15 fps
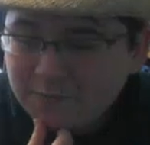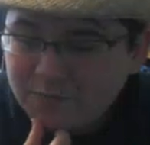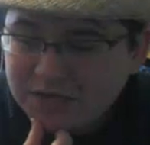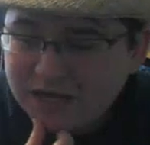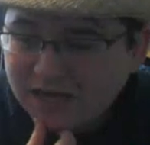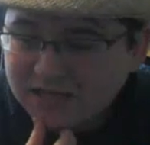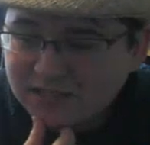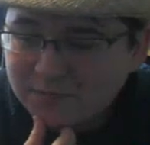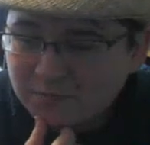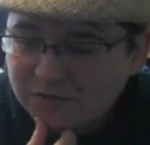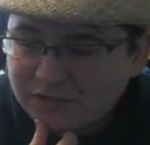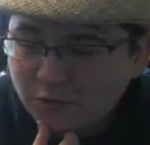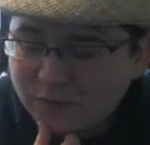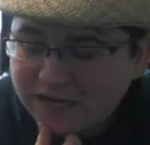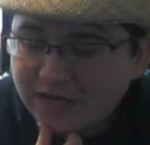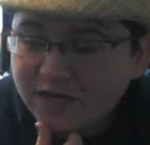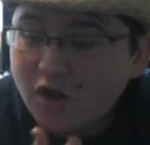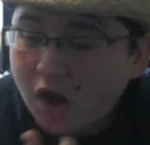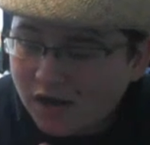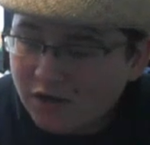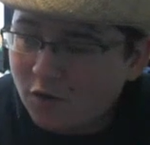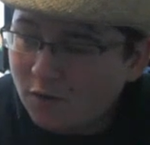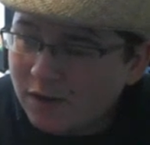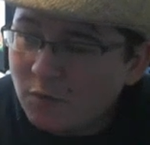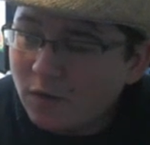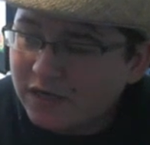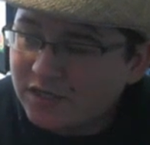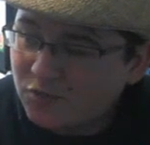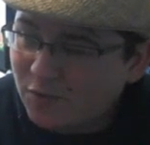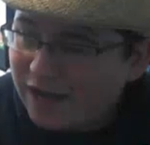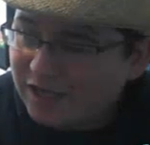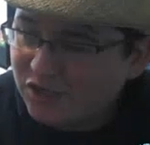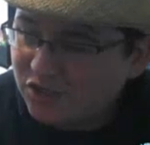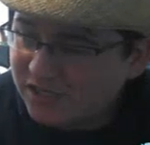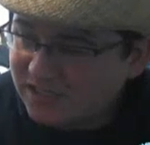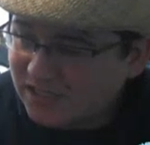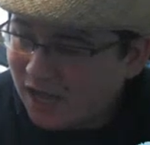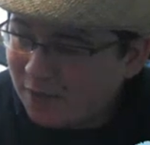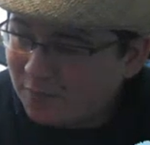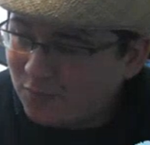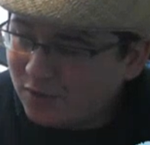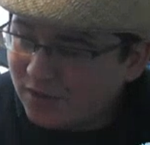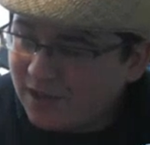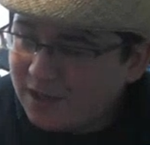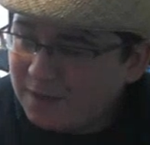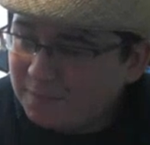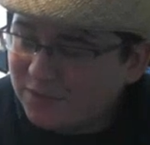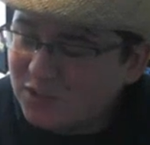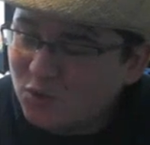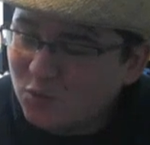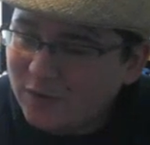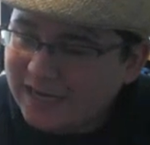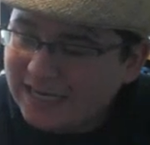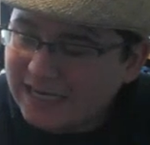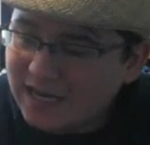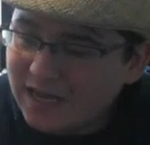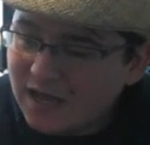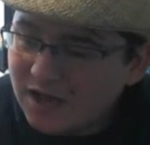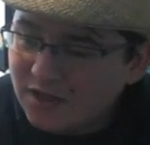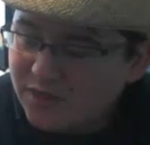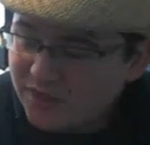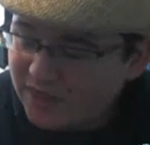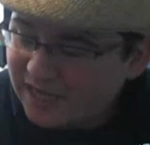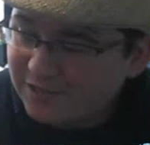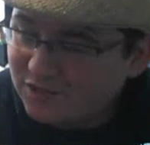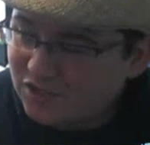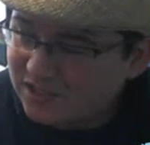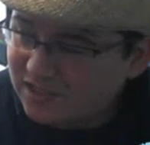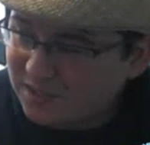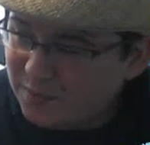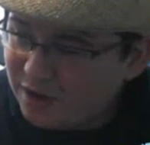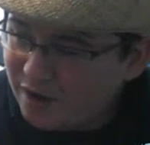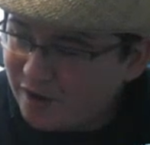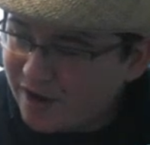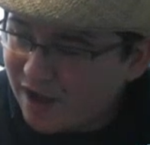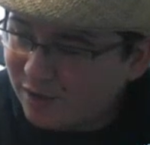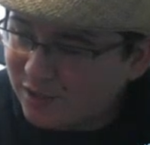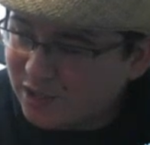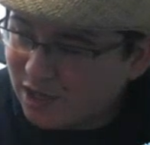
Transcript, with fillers: because between not knowing what direction is up, between things just appearing out of